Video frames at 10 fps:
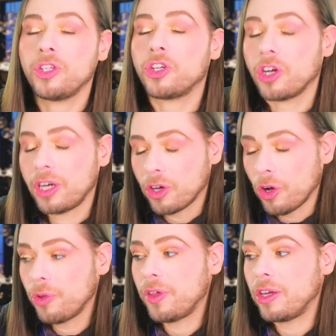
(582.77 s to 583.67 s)
You're going to
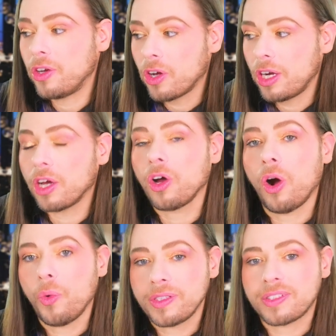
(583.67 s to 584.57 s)
go there. You're going to
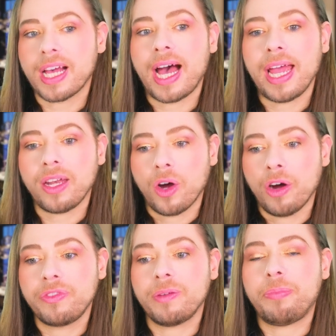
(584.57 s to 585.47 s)
go inside
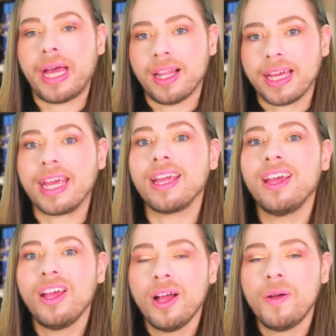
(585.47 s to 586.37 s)
of the belly
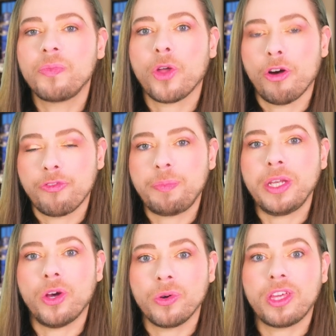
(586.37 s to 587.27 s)
of
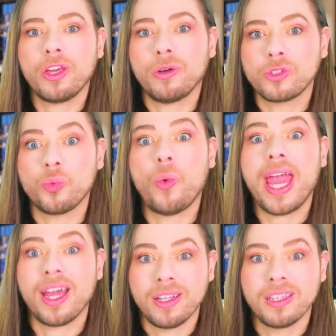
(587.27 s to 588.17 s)
Pinocchio's
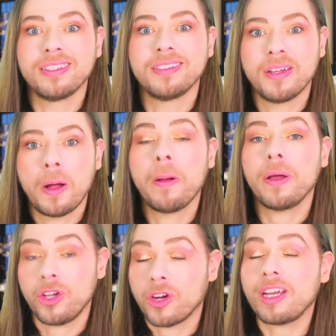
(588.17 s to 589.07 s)
whale.
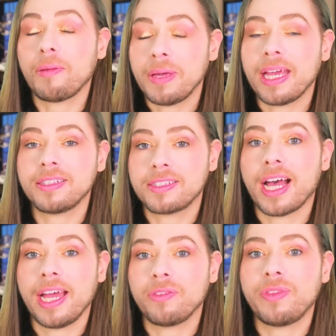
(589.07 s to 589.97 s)
You're going to be
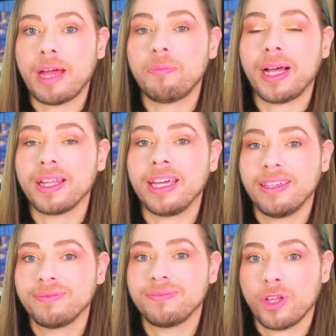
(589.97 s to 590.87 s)
inside of that
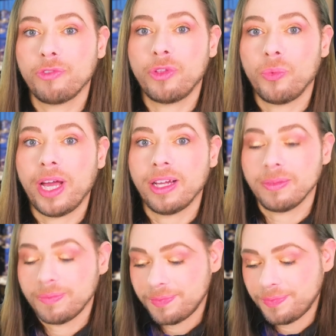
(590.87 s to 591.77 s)
belly of the
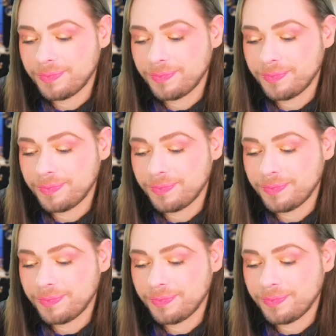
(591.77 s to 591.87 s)
whale.